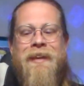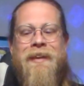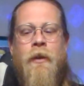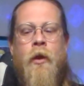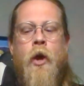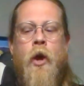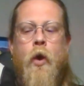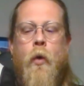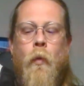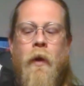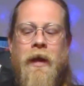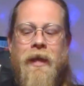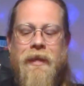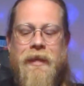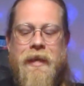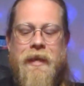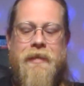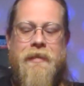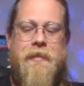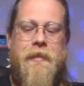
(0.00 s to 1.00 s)
and while
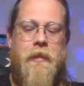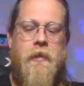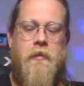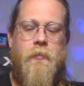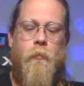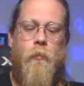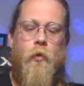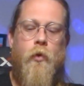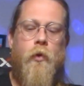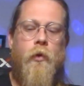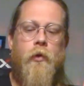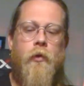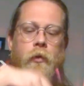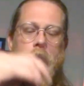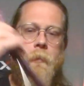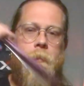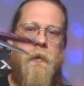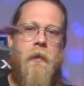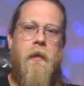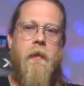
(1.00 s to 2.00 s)
yes, it's more
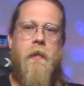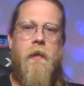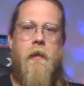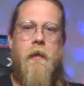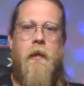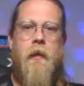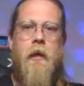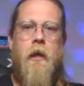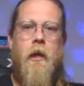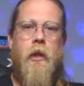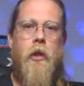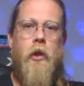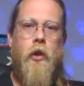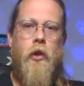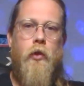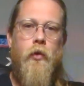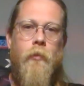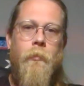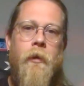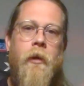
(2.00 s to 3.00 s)
grippy than
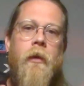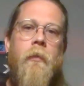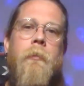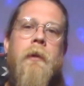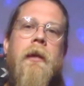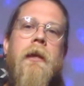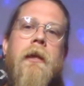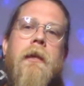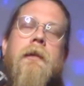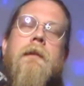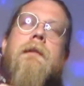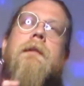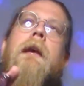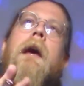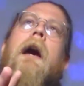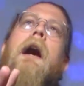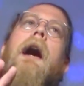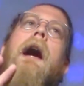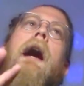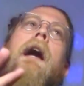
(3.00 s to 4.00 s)
aluminum is,
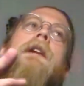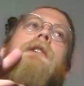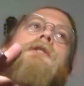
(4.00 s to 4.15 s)
I